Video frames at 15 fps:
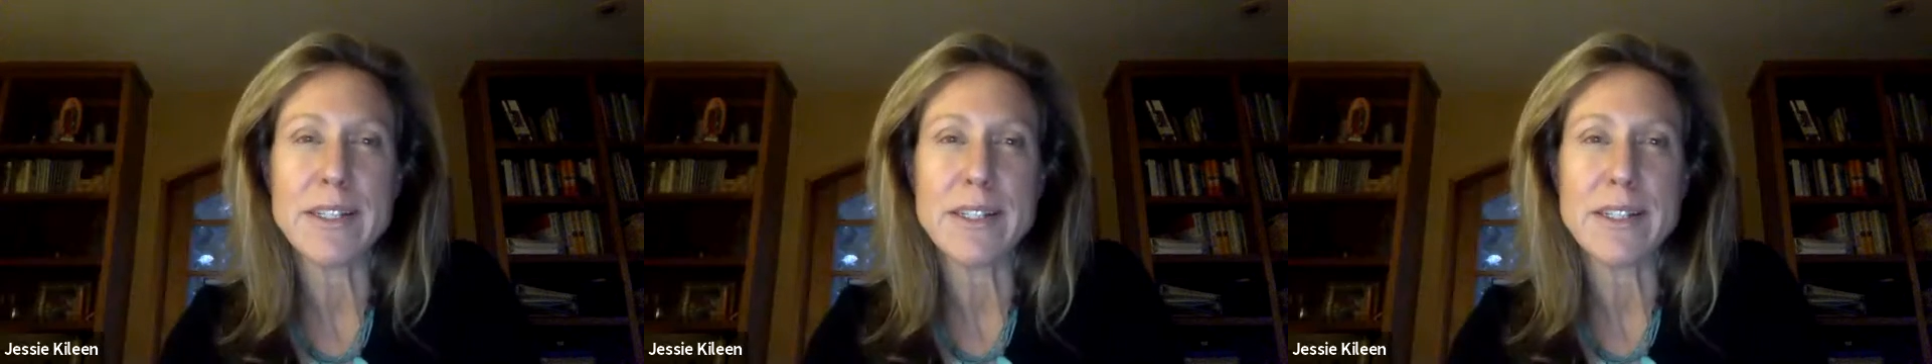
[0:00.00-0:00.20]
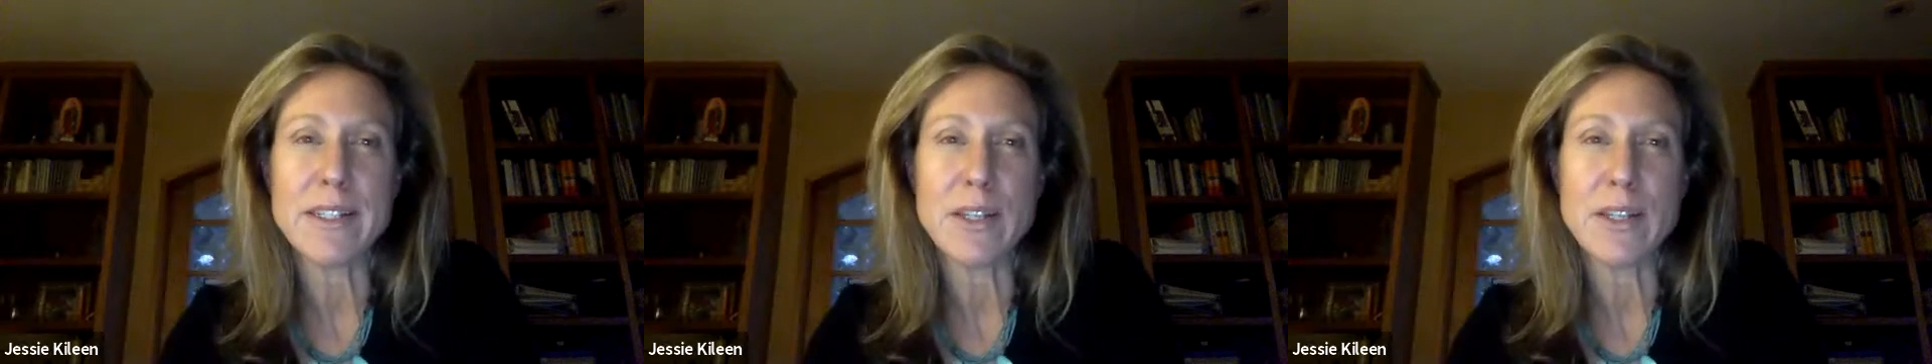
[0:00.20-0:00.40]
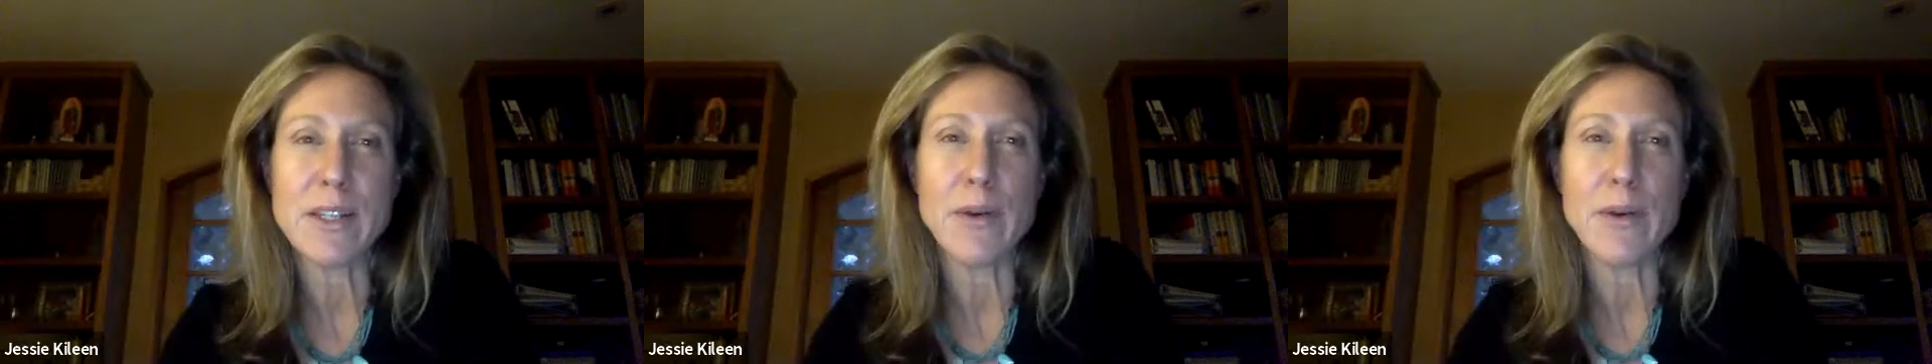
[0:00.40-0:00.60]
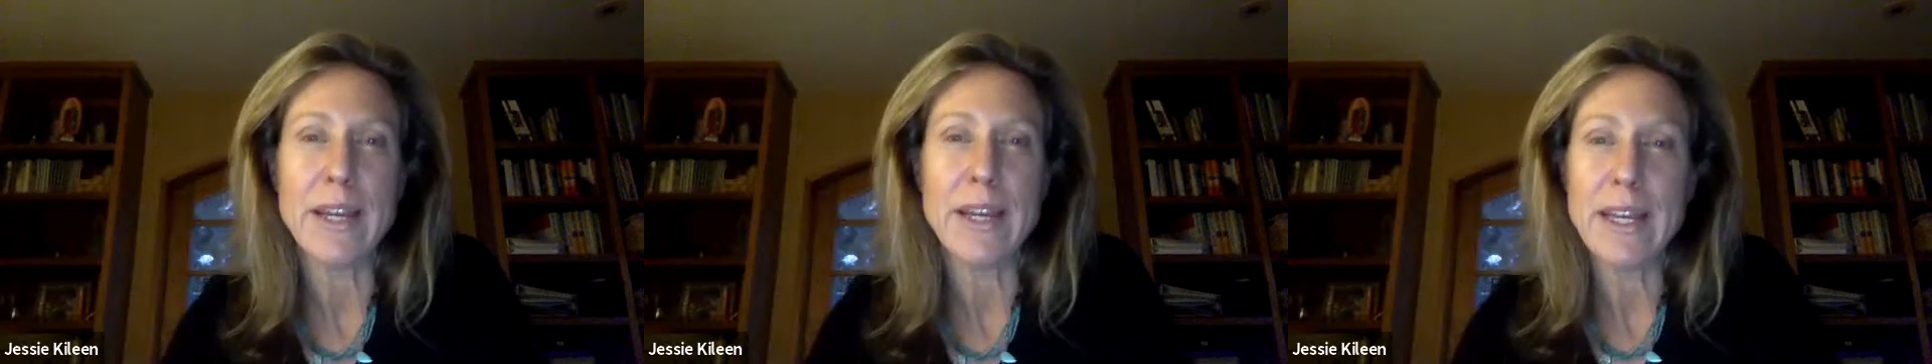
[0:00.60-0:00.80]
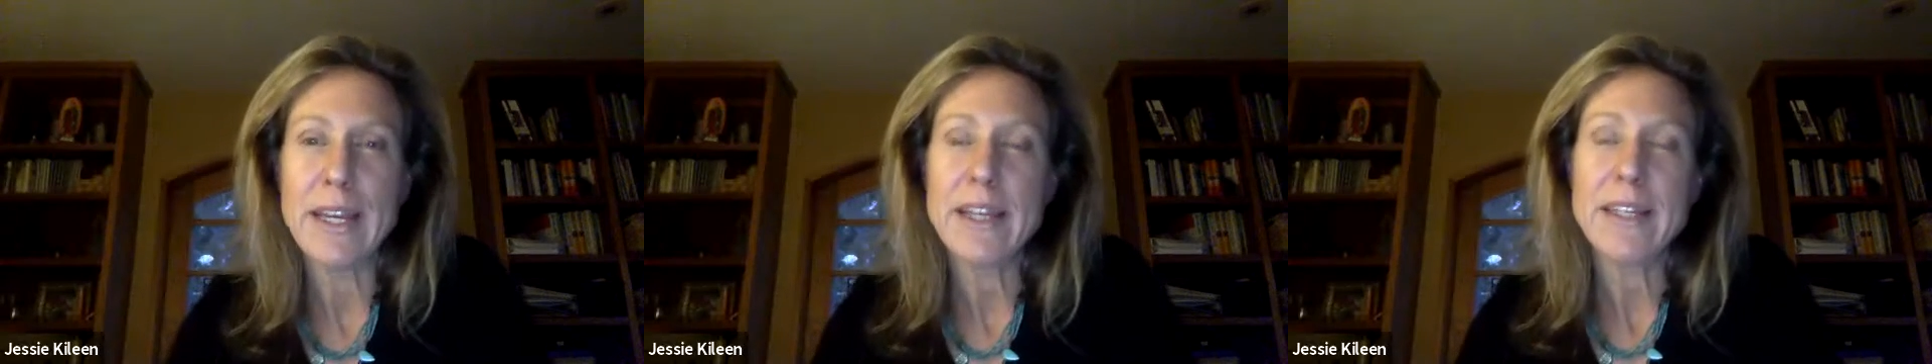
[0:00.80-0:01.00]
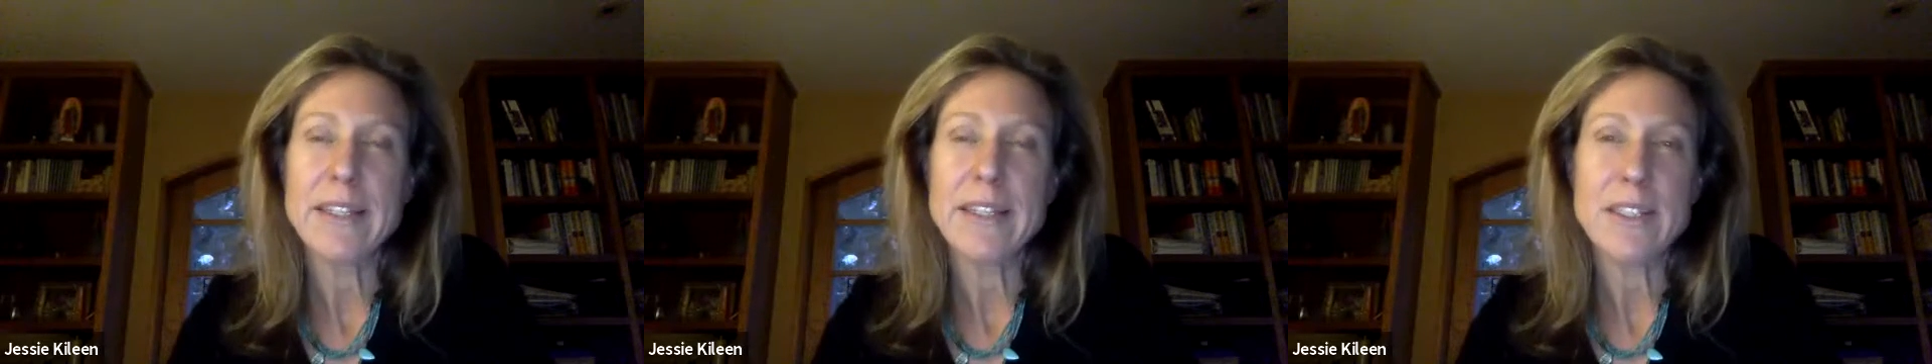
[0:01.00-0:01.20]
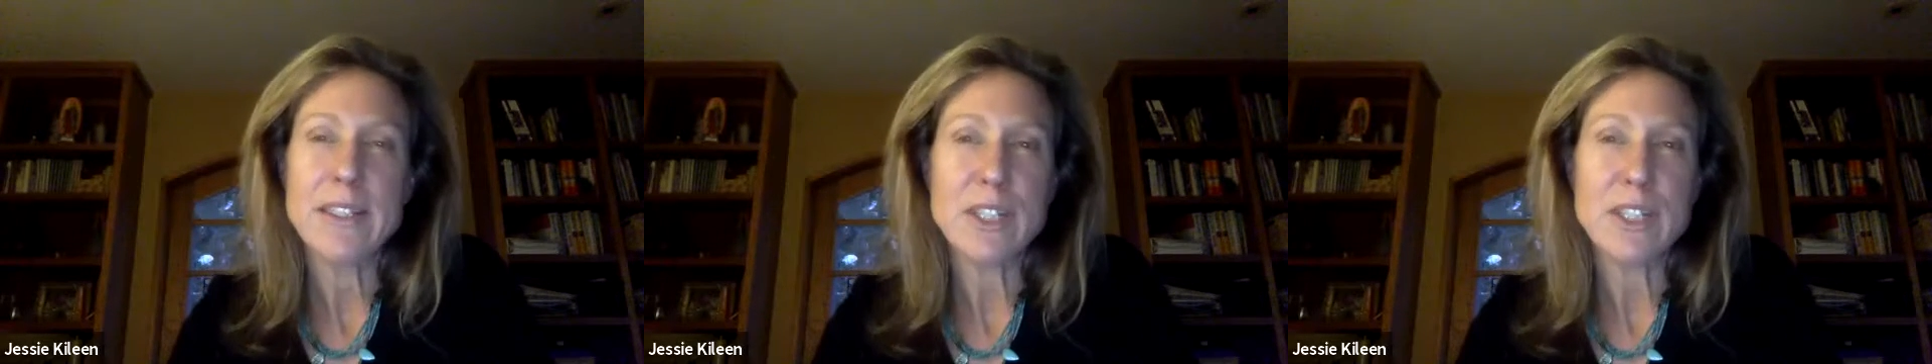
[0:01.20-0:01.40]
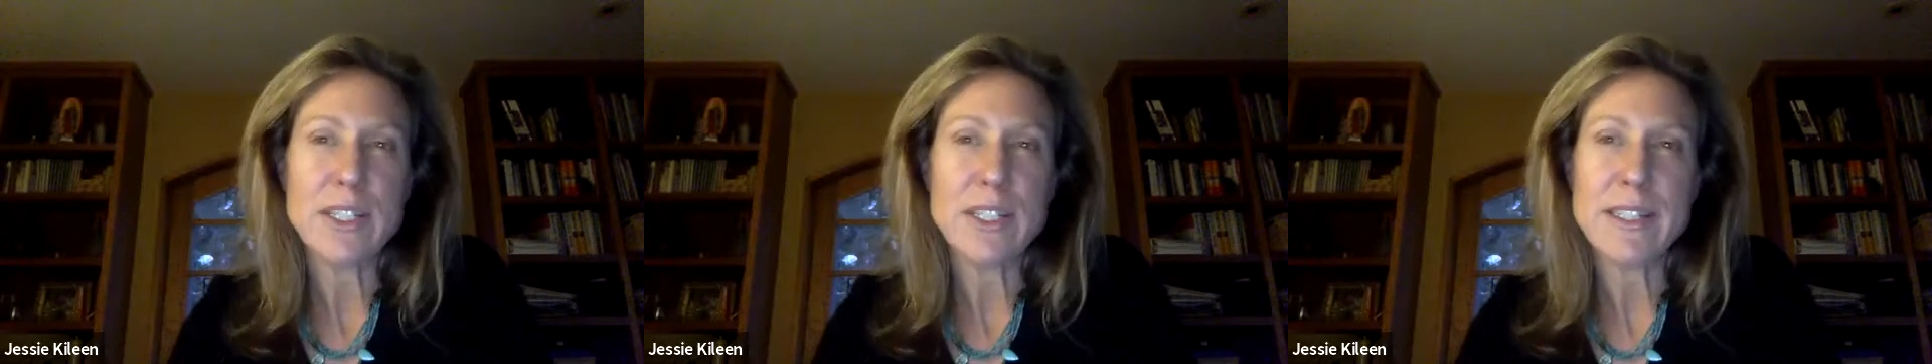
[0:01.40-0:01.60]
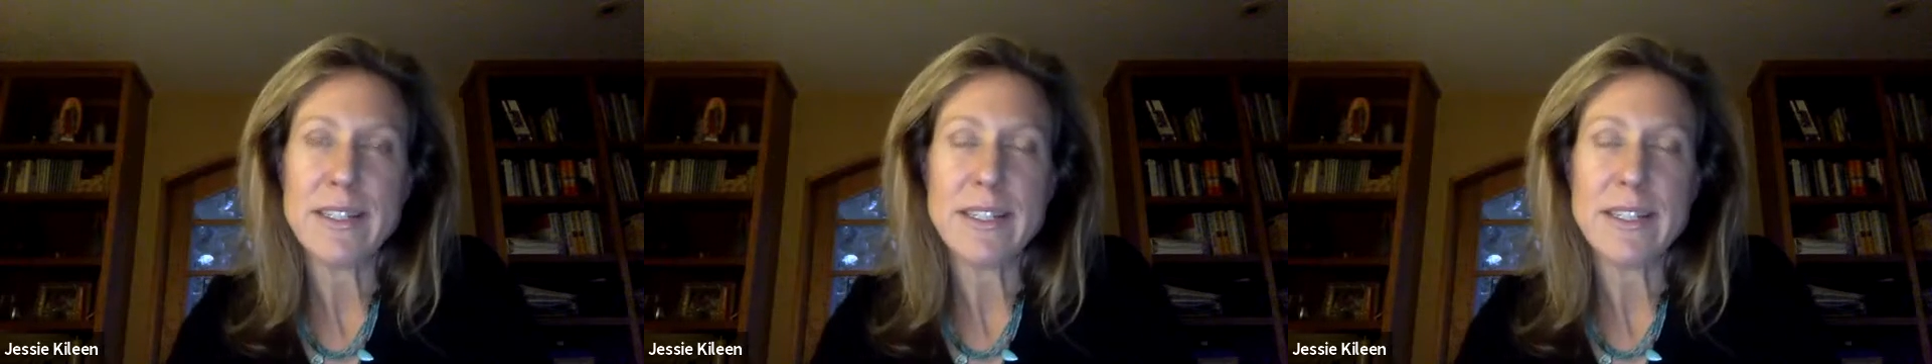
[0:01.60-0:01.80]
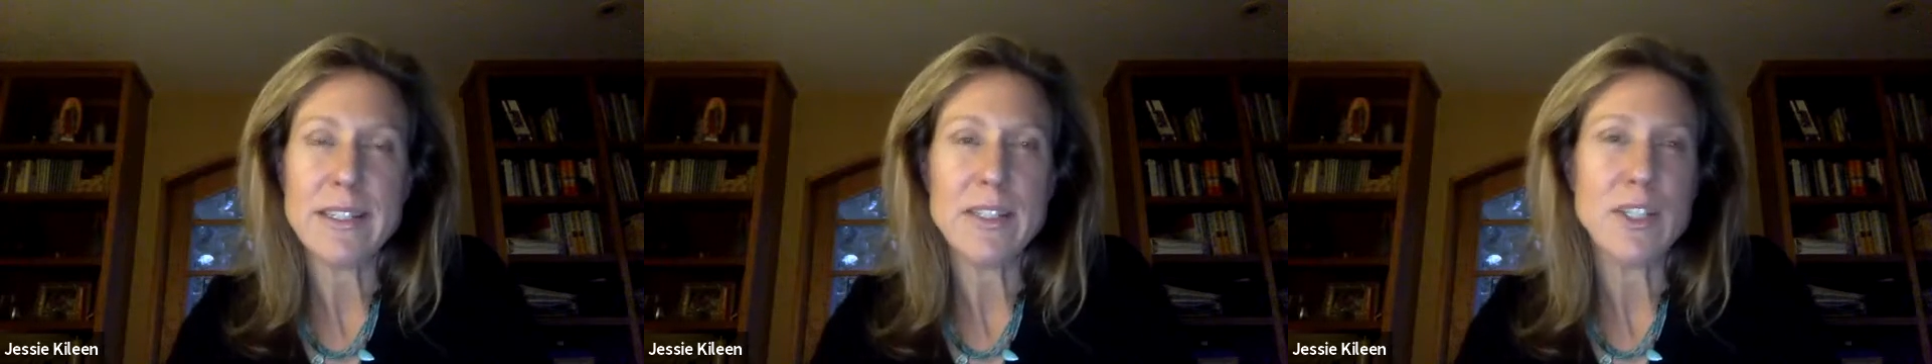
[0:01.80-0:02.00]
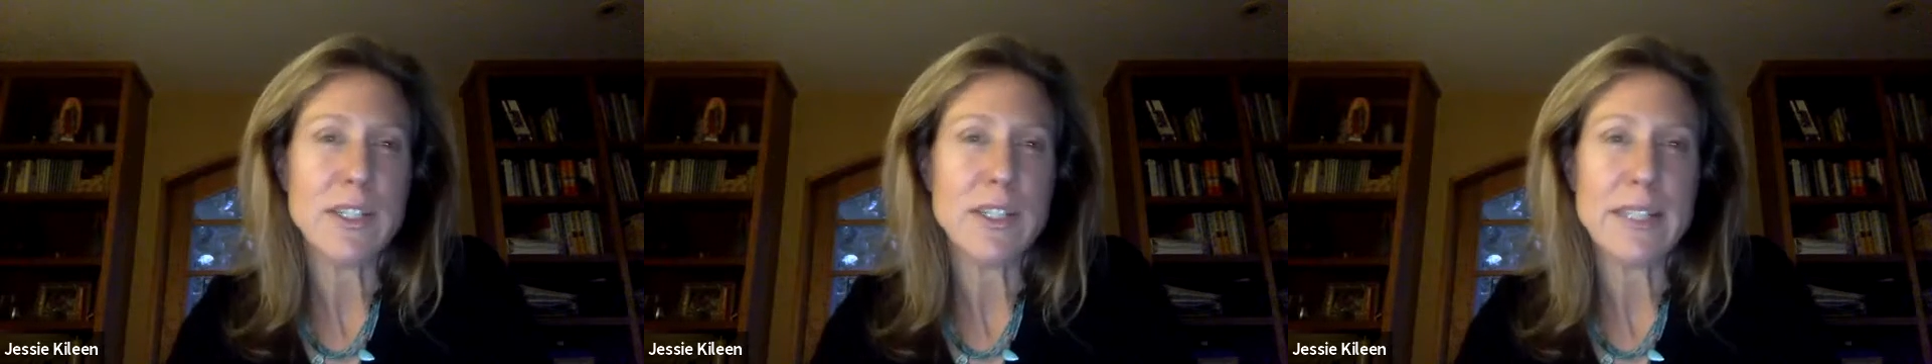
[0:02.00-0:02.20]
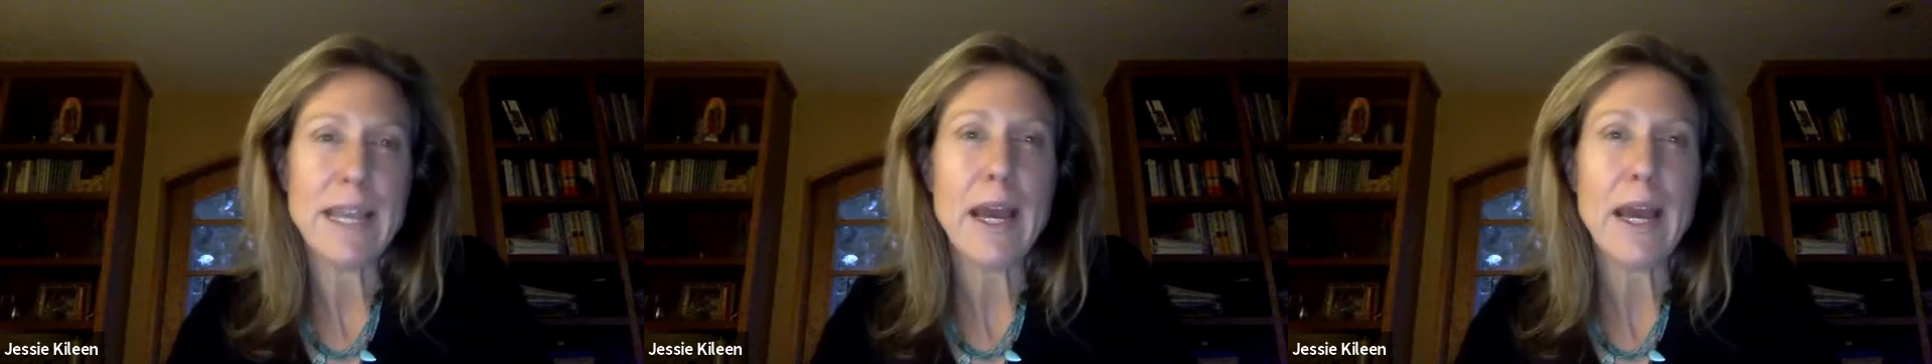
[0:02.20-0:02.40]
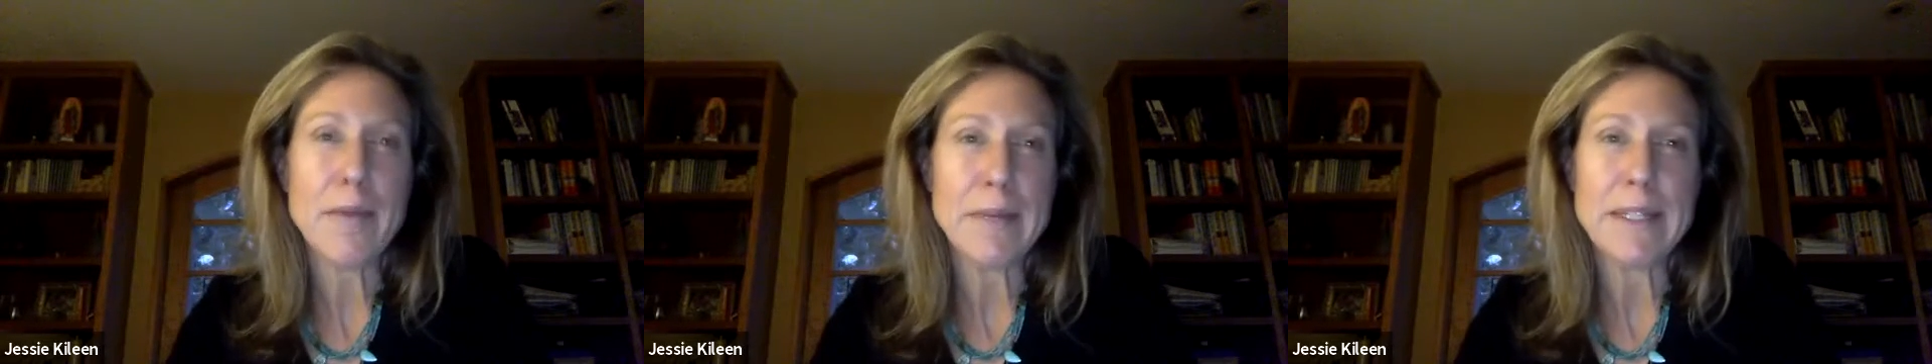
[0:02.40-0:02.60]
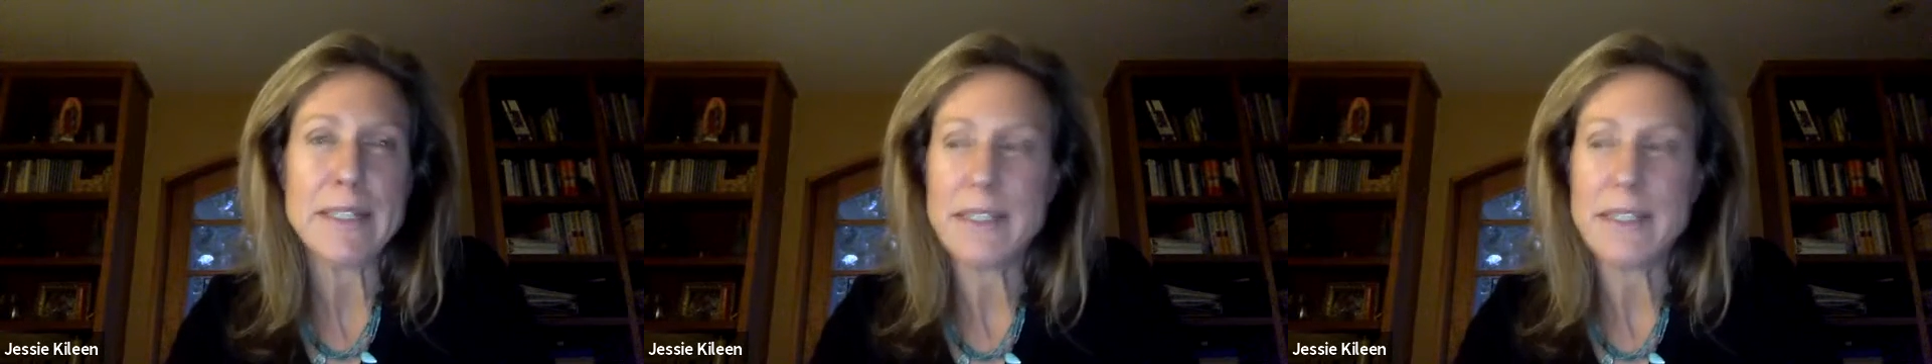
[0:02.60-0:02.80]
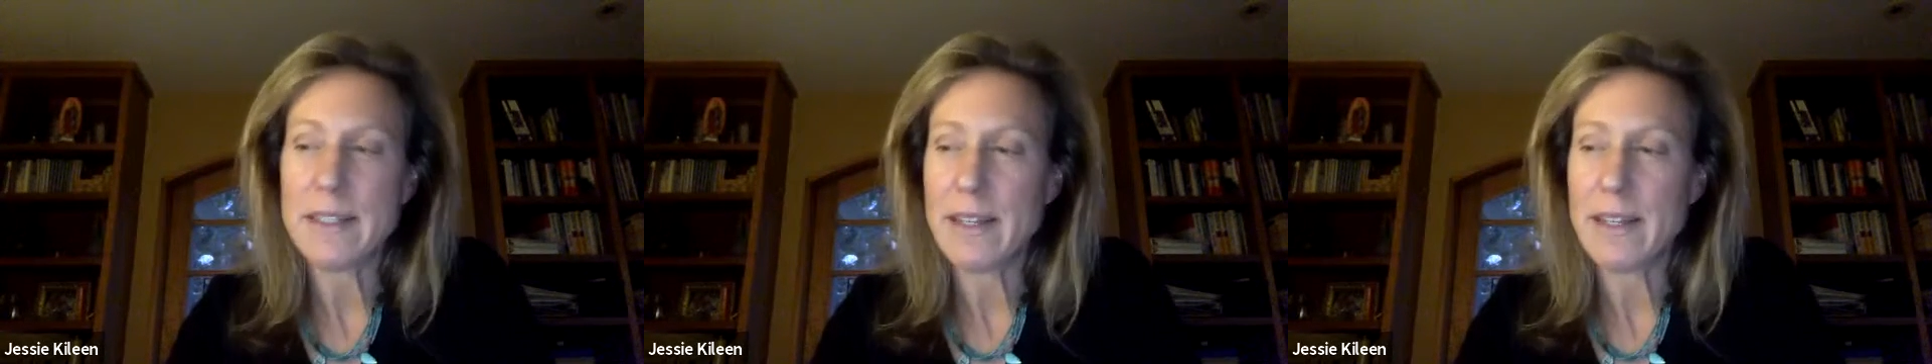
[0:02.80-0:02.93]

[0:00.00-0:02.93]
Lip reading: And so this just happened.